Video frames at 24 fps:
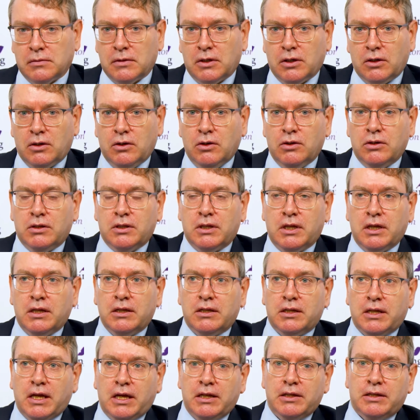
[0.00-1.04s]
Good.
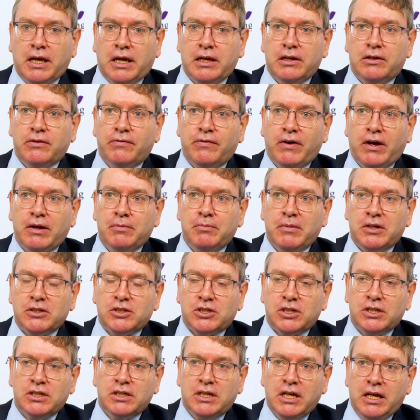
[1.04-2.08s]
Th thank you very
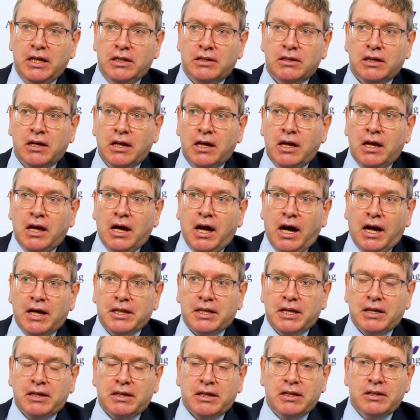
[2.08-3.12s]
much indeed. I
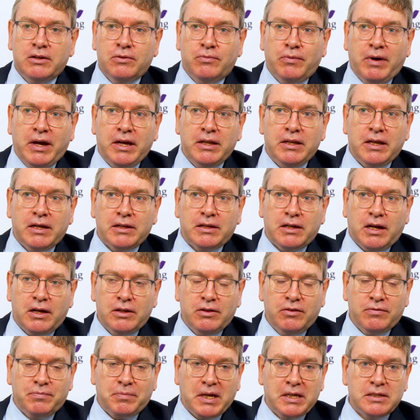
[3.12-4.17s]
think in a way that
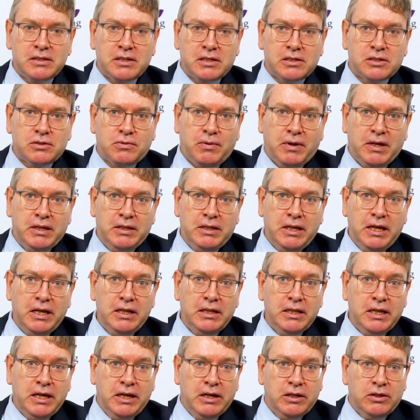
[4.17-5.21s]
kind of brings us quite
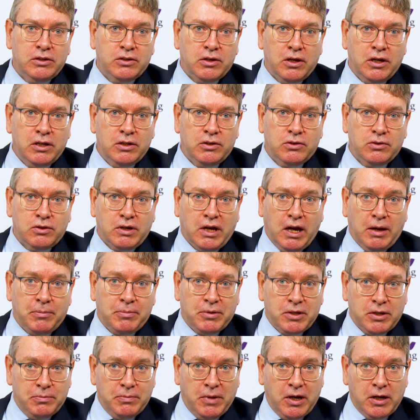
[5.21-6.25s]
neatly in, into
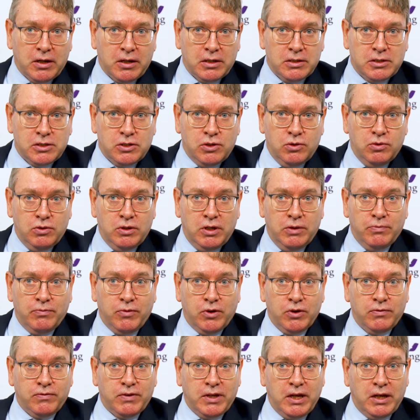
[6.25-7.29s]
capital markets union,
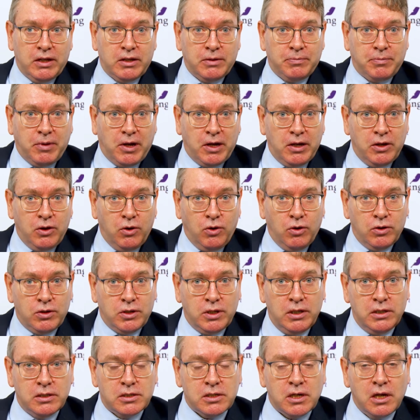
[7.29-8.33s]
one of the other
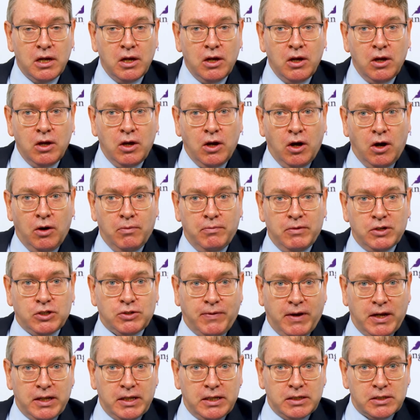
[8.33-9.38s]
priorities on which
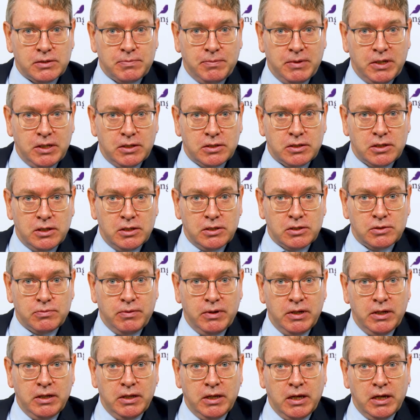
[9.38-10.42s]
finance ministers
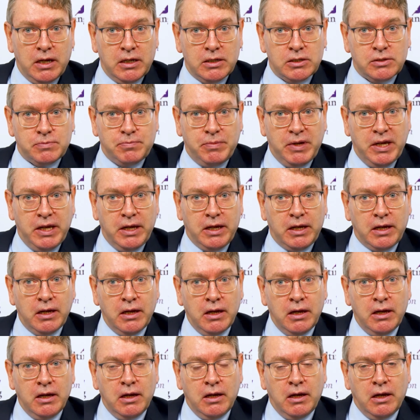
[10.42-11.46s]
will uh, speak
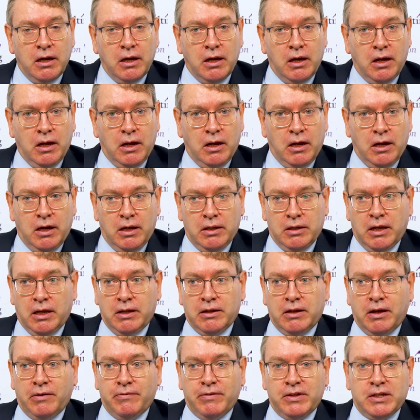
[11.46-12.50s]
uh, and
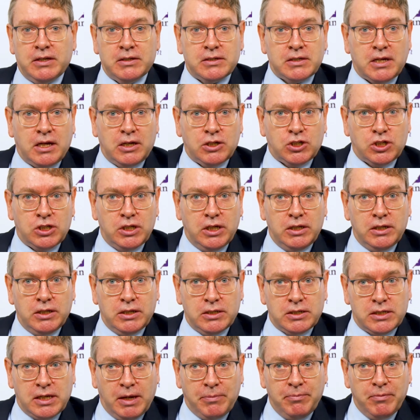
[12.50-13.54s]
and have a discussion in
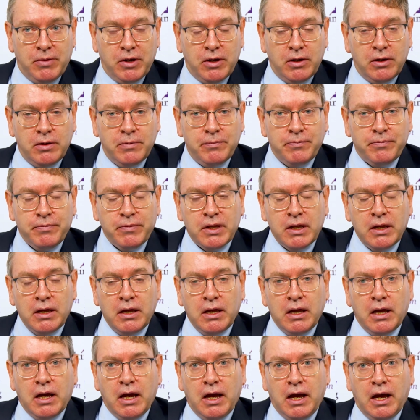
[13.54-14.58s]
December
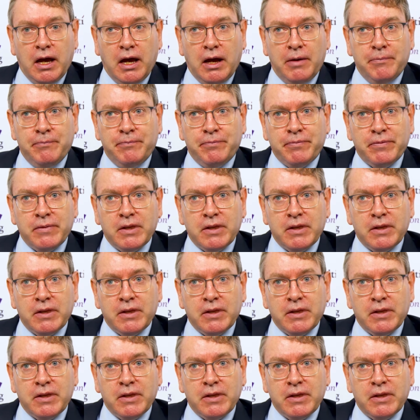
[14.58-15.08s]
um,